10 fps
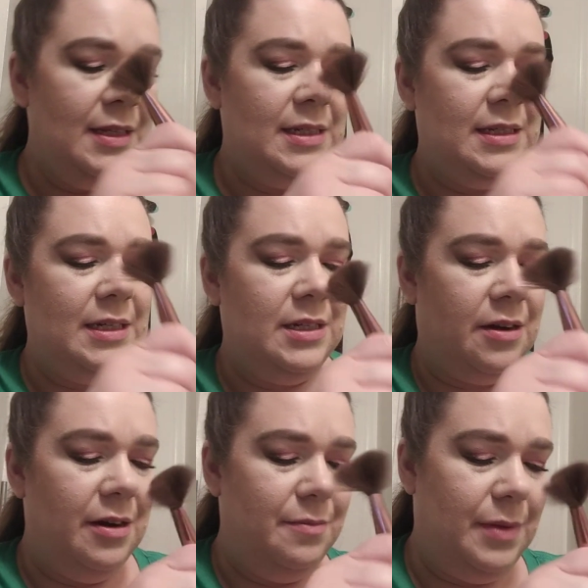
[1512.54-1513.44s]
This is a
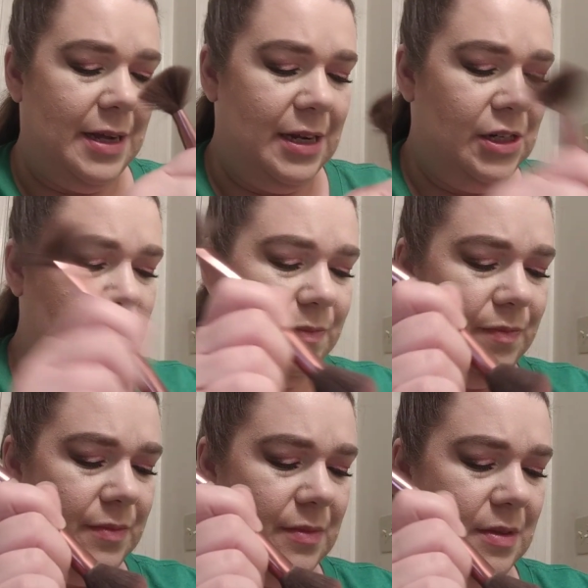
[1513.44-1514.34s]
Tarte blush.
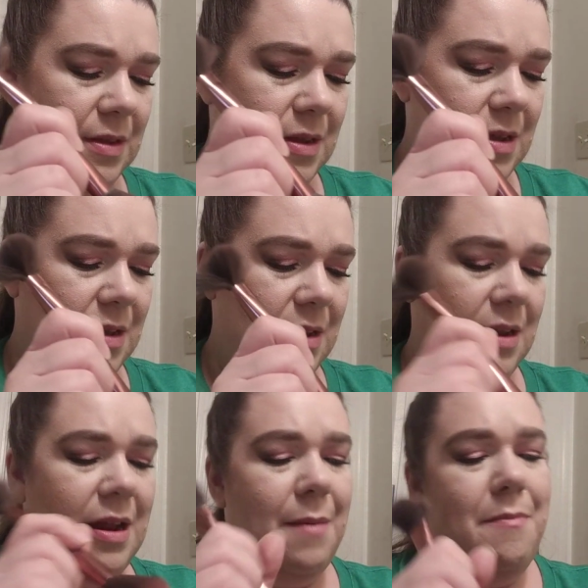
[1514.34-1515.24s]

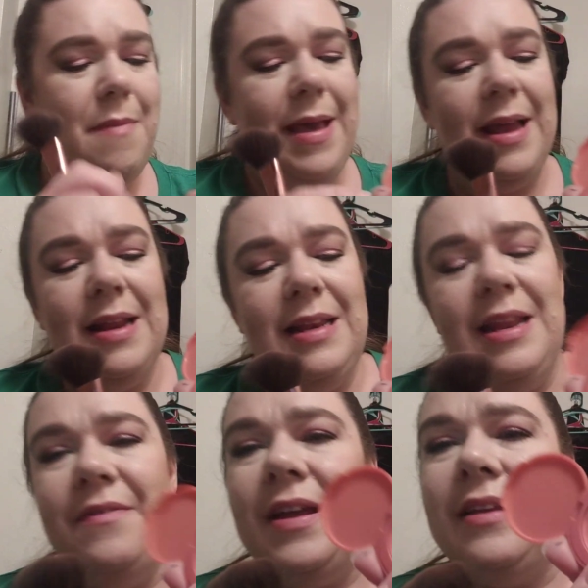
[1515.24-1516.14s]
I'm making a
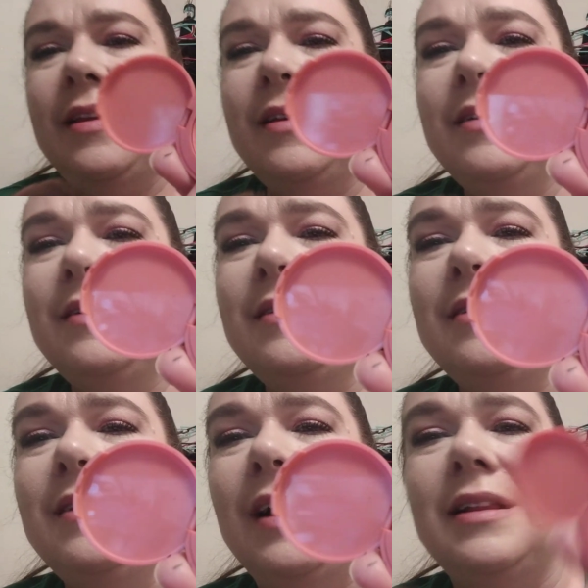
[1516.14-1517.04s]
divot.
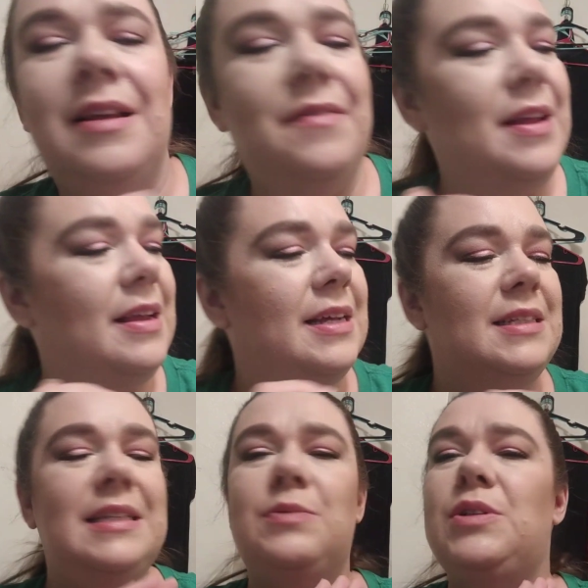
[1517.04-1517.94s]
I love it
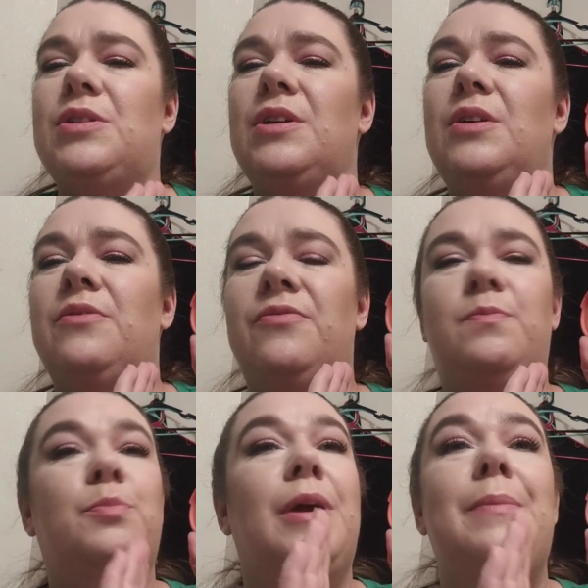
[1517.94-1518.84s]
because this was
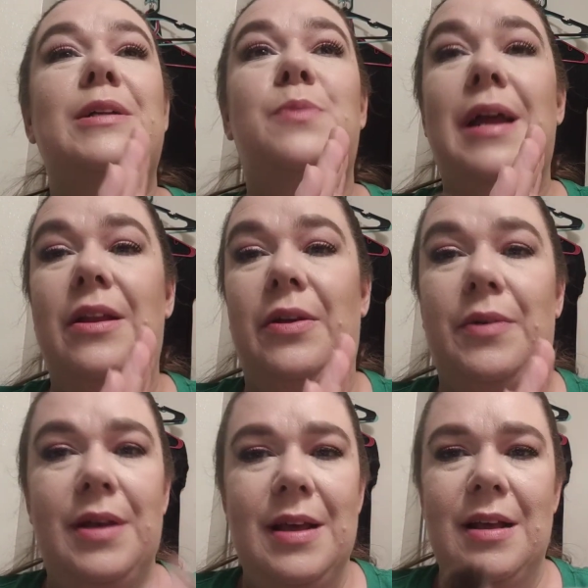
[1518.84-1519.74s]
pretty much brand new.
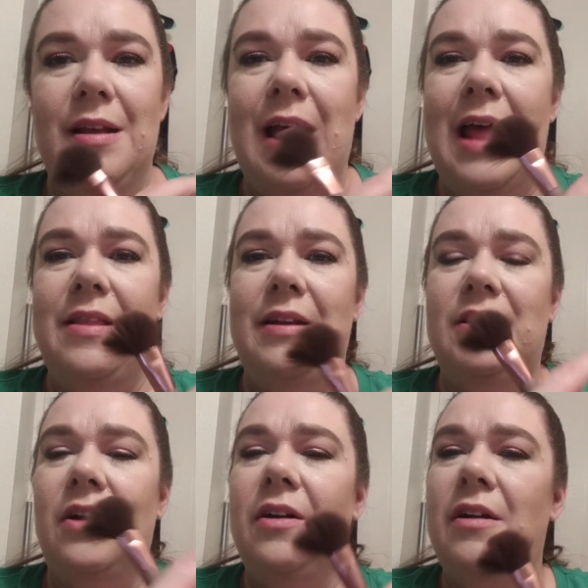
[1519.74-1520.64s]
It had the
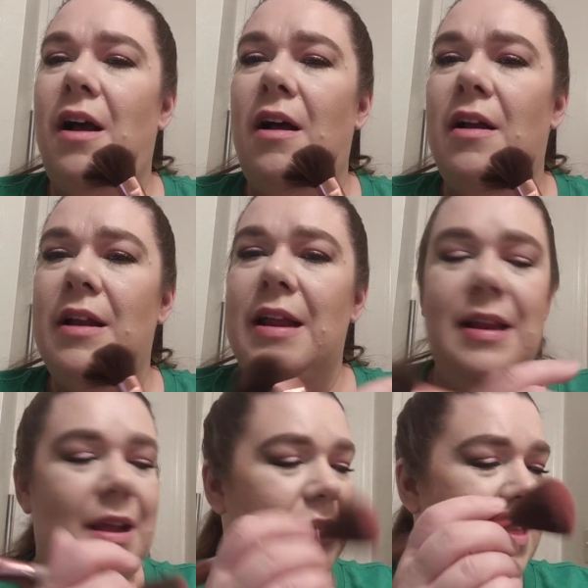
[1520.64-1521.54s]
Tarte on it
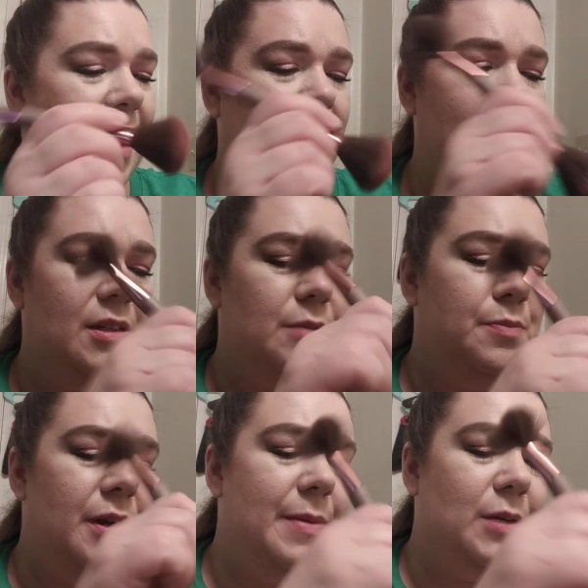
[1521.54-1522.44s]
and everything. It's
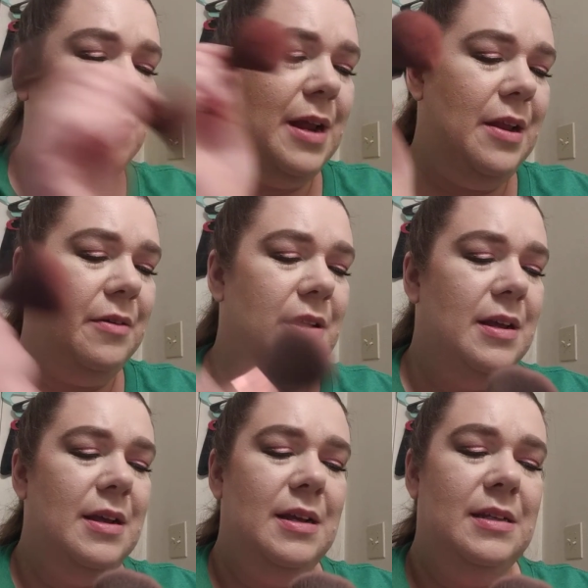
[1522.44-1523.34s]
pretty much brand new.
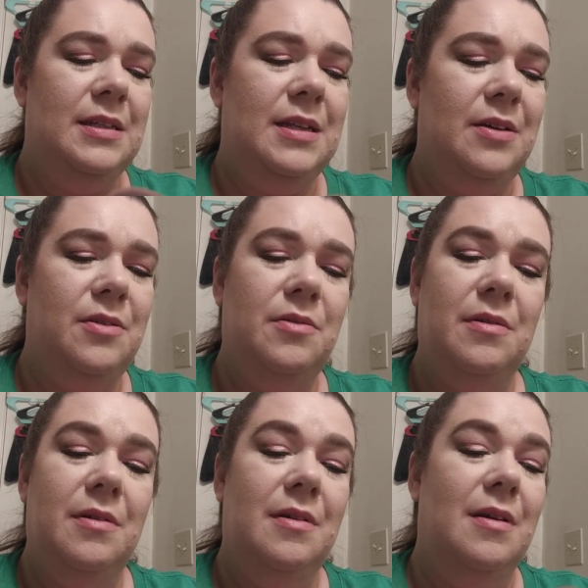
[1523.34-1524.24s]

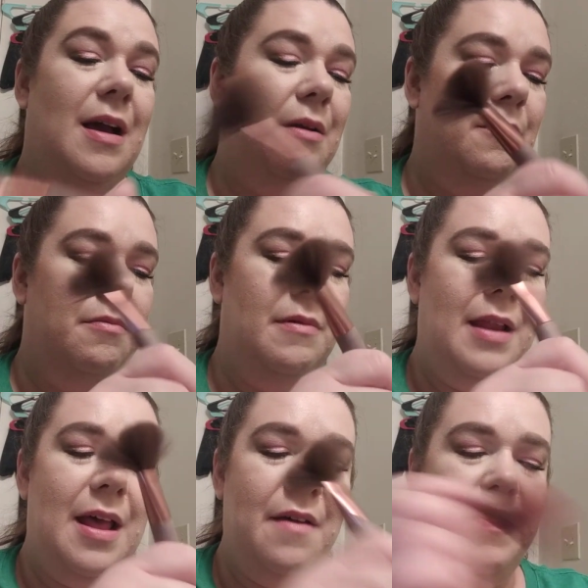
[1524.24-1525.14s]
So I
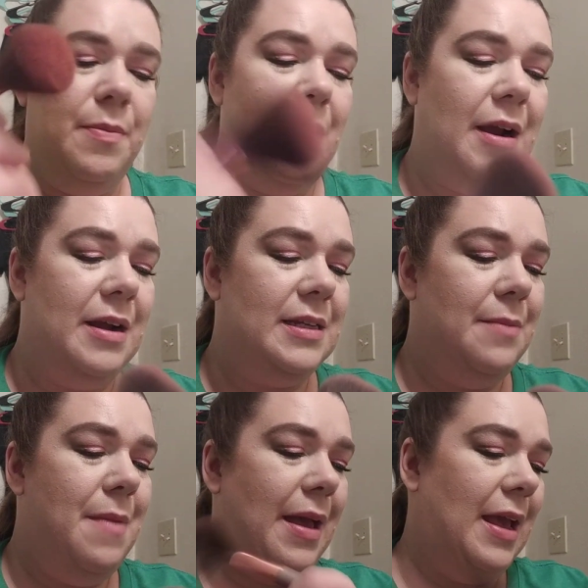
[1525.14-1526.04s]
love the progress
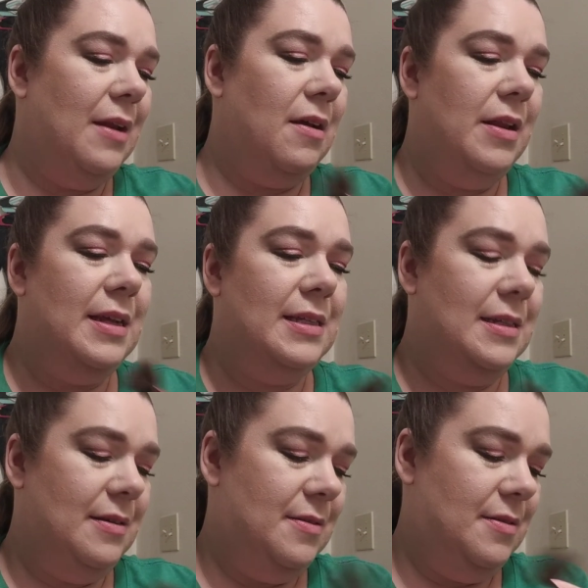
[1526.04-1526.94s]
I'm making on
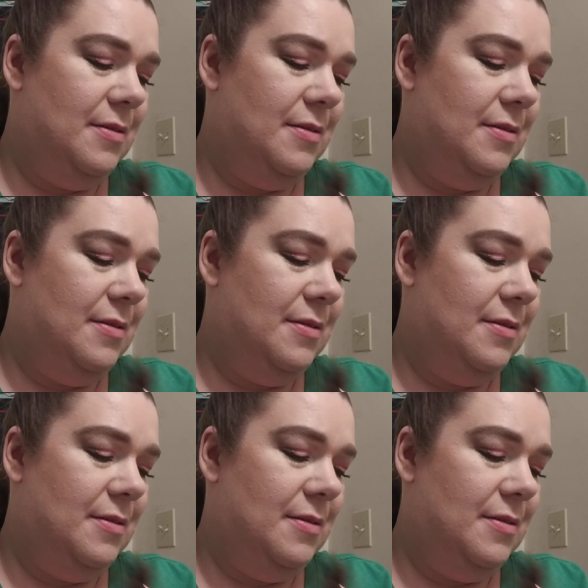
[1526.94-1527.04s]
this.